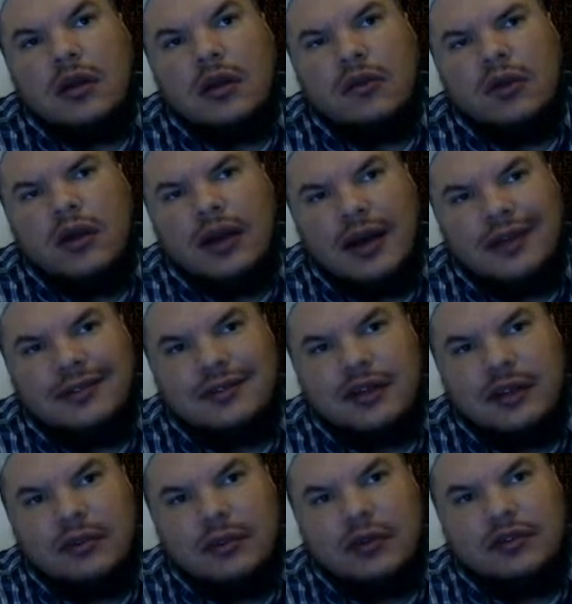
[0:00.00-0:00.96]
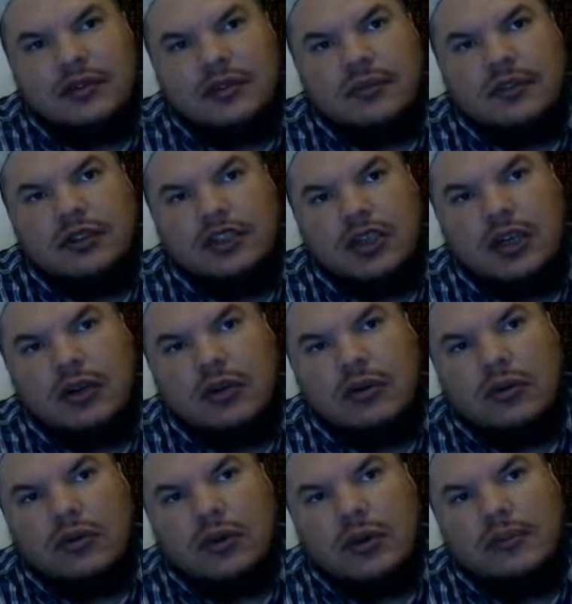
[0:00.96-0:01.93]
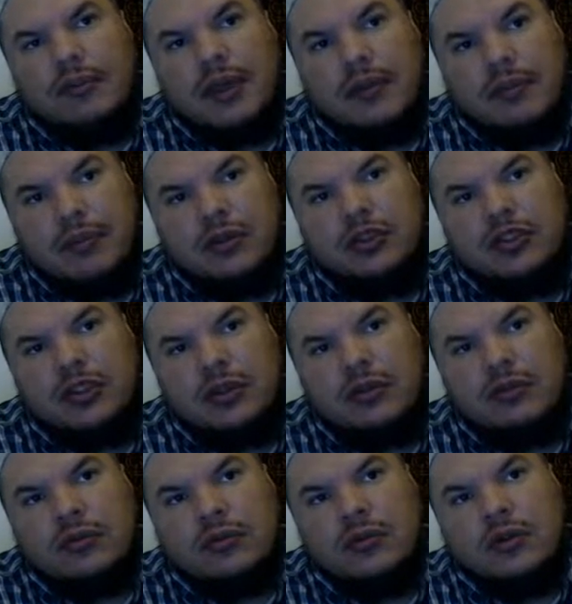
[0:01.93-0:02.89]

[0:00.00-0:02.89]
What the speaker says: when counseling Muslims in general and people in general.